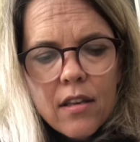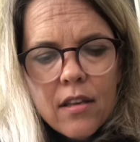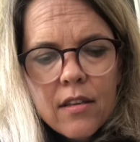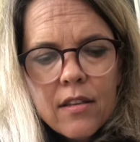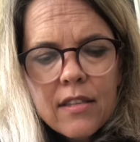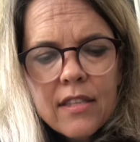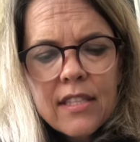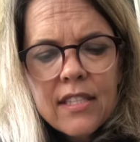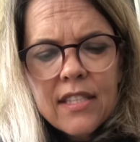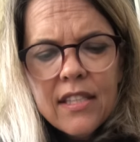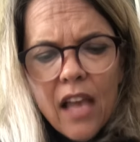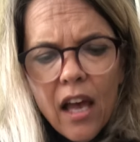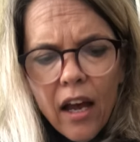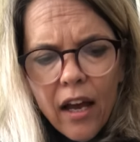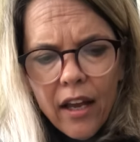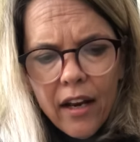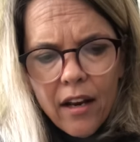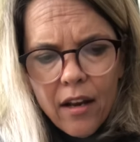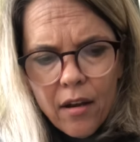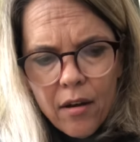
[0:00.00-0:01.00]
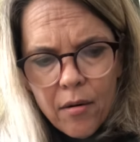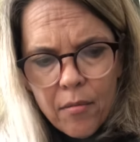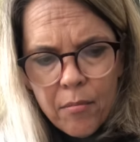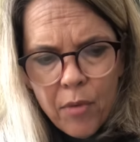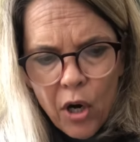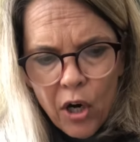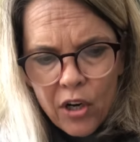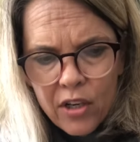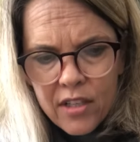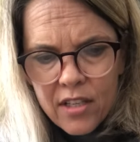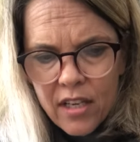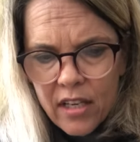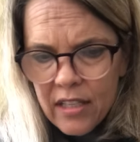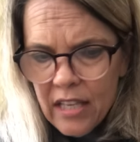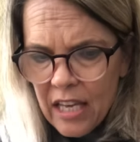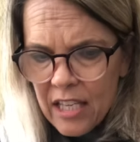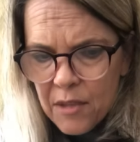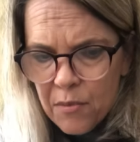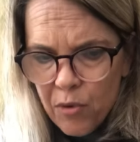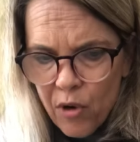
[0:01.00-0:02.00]
"Son," barked
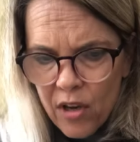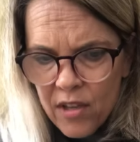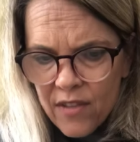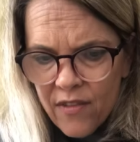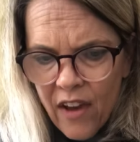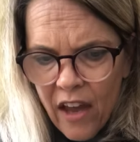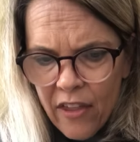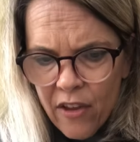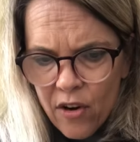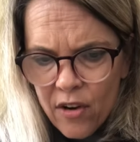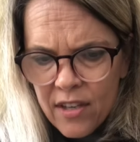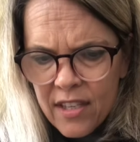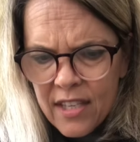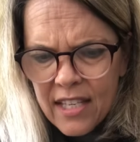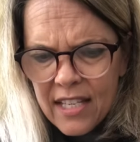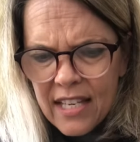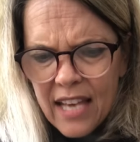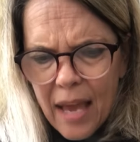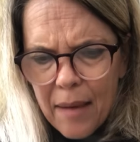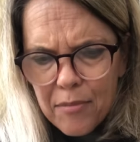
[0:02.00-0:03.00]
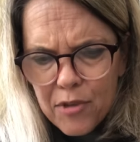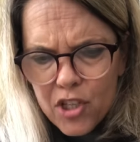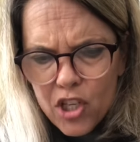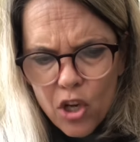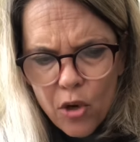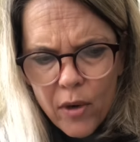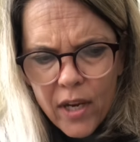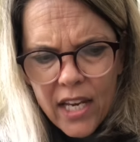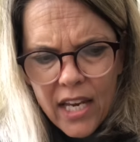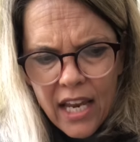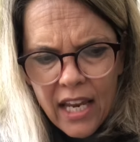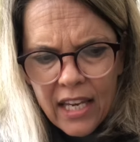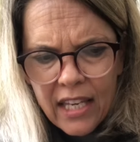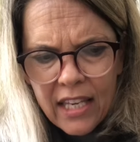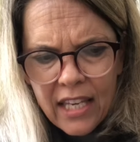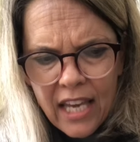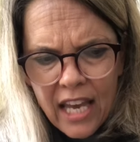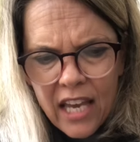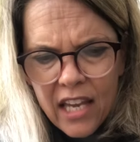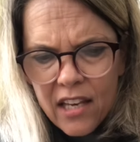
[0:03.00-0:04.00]
Despereaux's father, "snap to it and
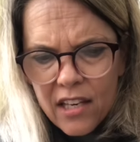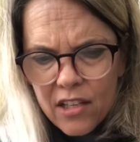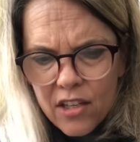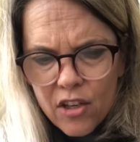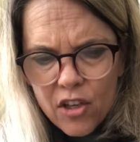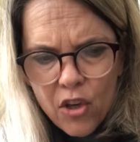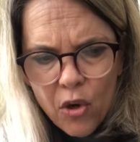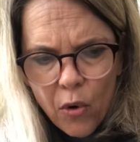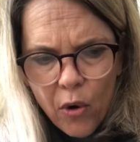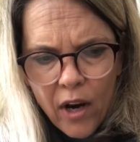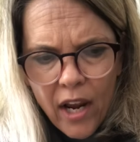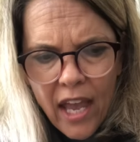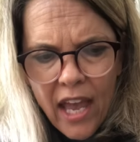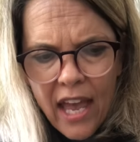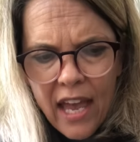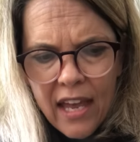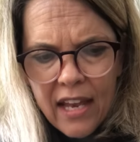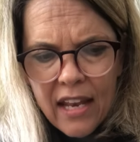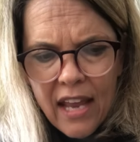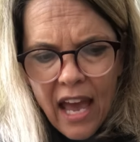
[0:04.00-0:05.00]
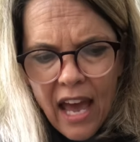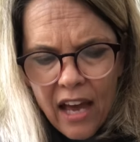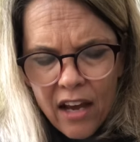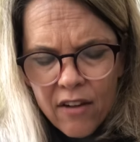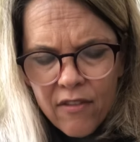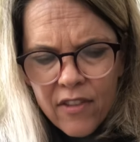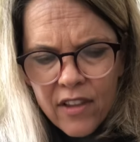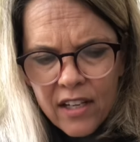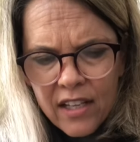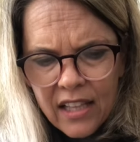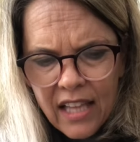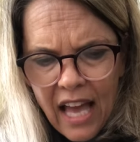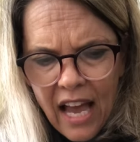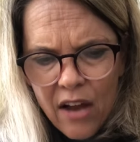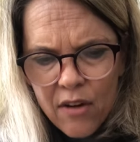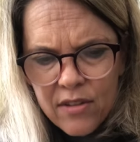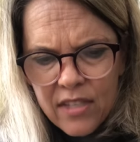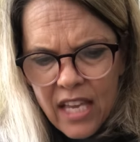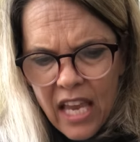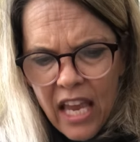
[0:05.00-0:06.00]
get your head out of the
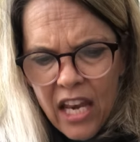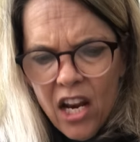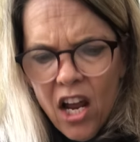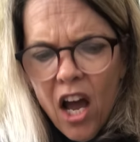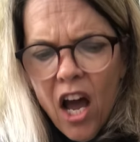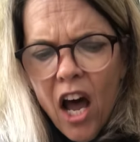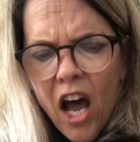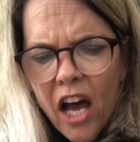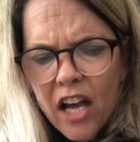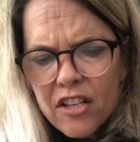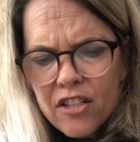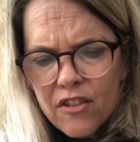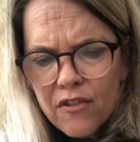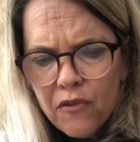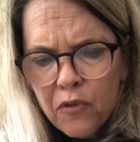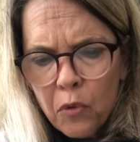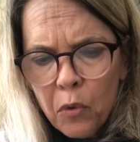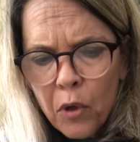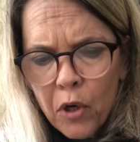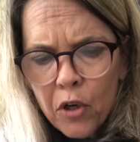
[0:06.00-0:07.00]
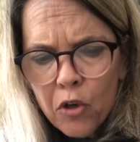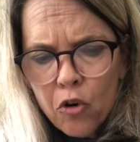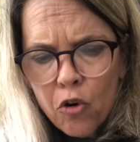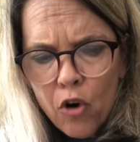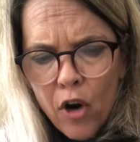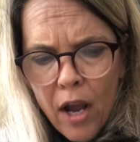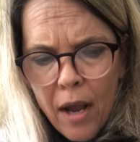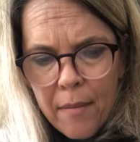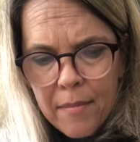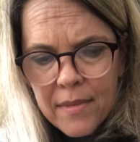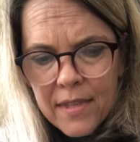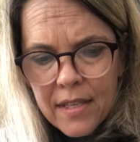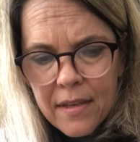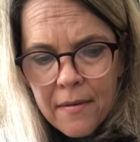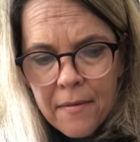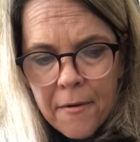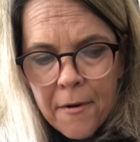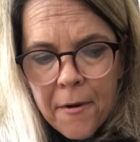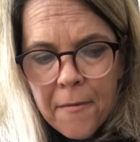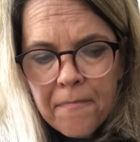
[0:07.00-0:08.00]
clouds and hunt for crumbs."
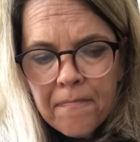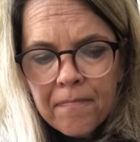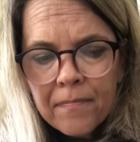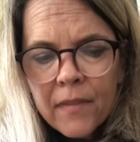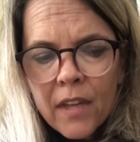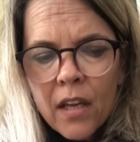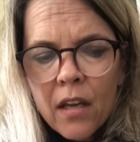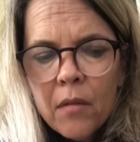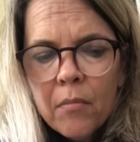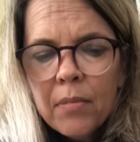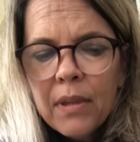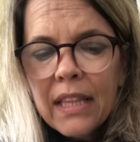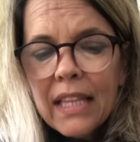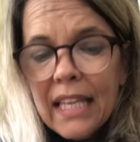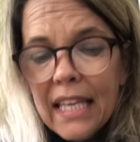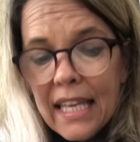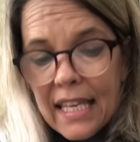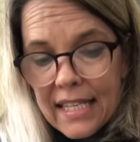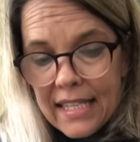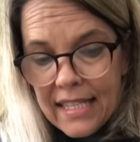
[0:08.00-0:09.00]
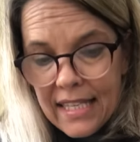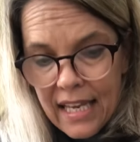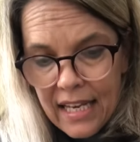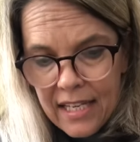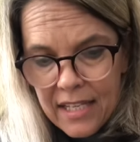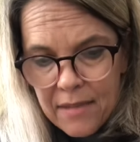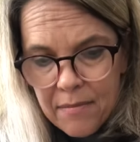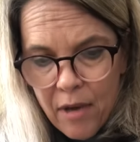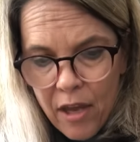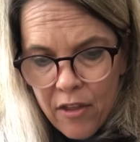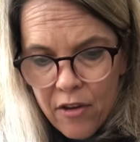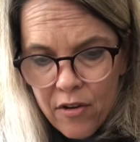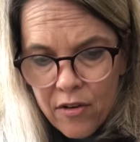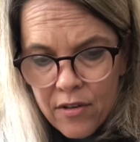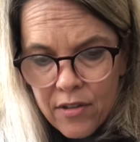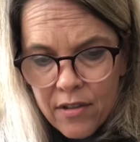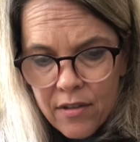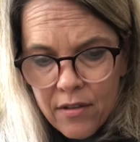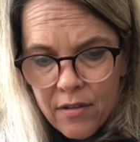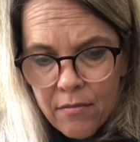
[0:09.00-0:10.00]
"Please," said his
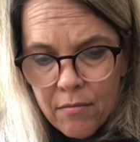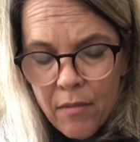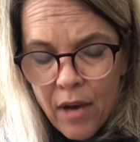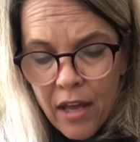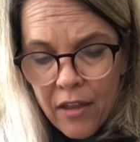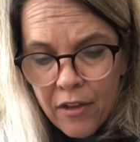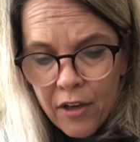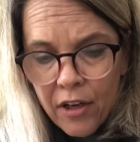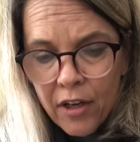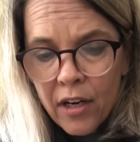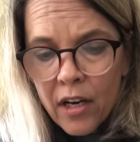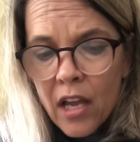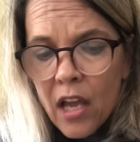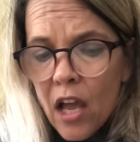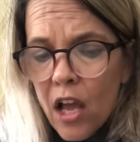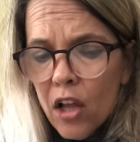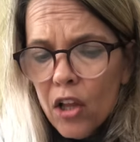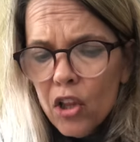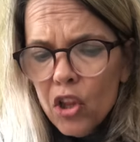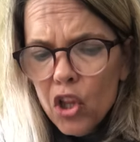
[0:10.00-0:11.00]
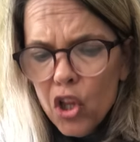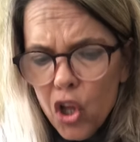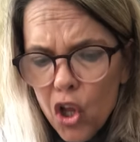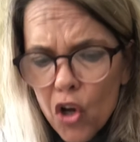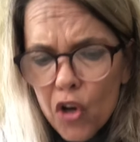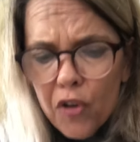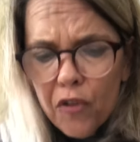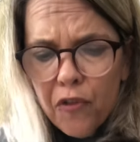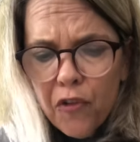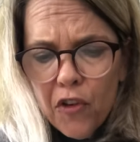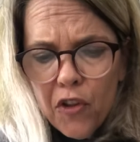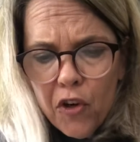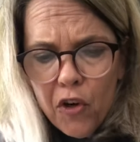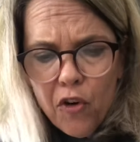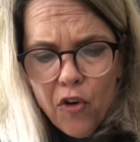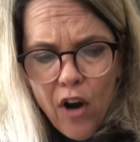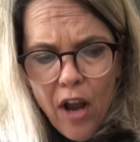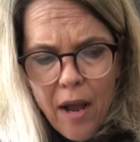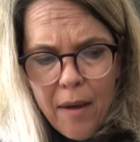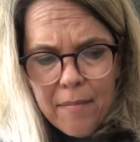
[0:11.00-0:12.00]
mother, "look for the
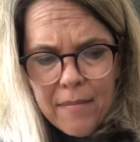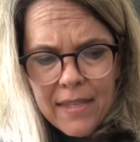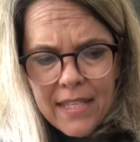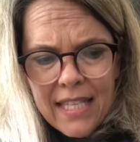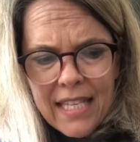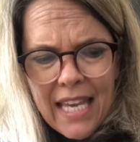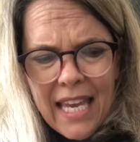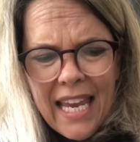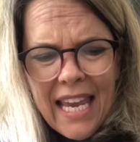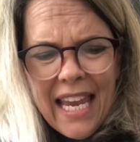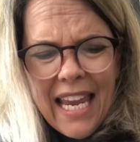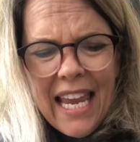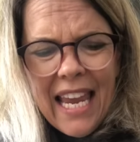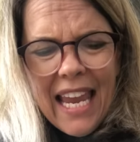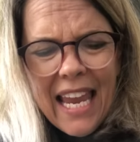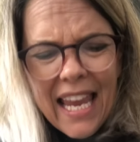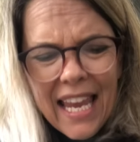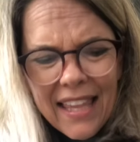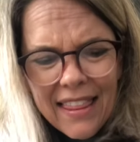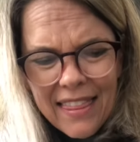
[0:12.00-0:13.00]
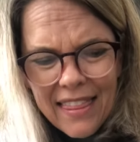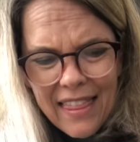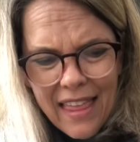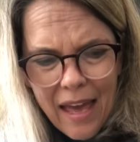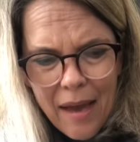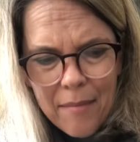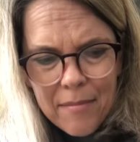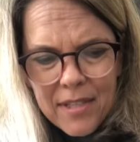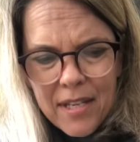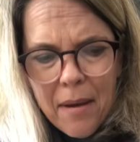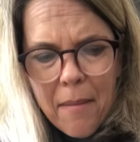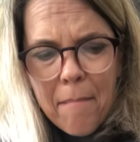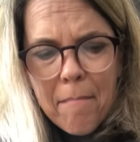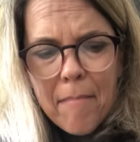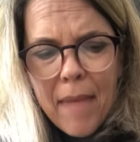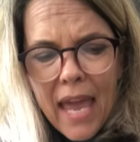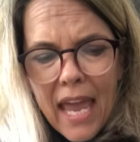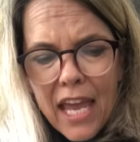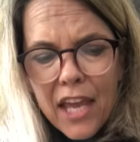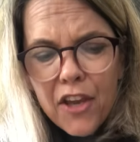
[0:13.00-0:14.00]
crumbs. Eat them to
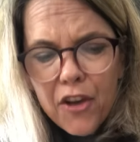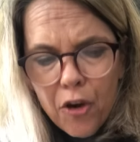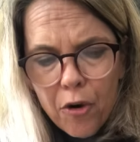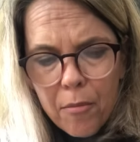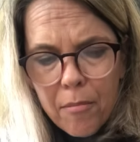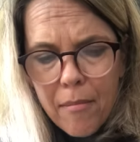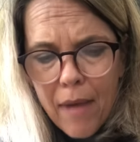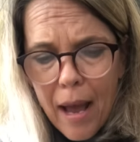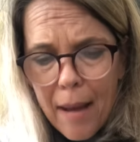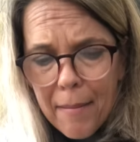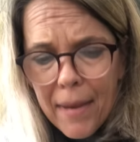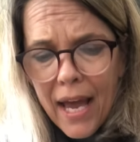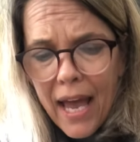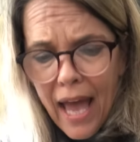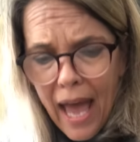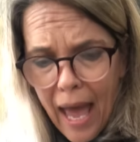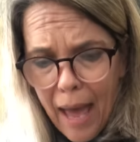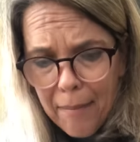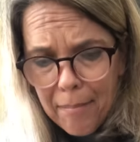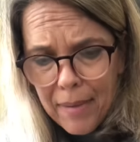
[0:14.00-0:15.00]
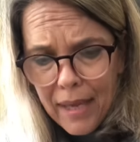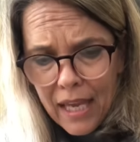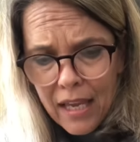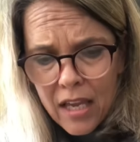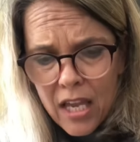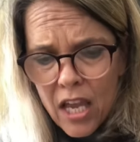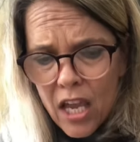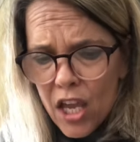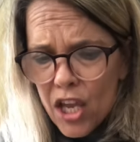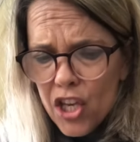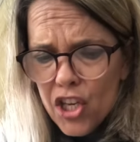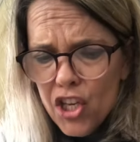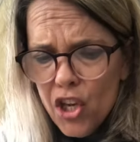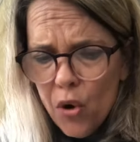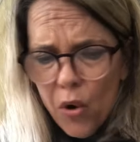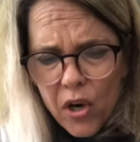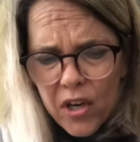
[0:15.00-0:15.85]
make your mama happy. You are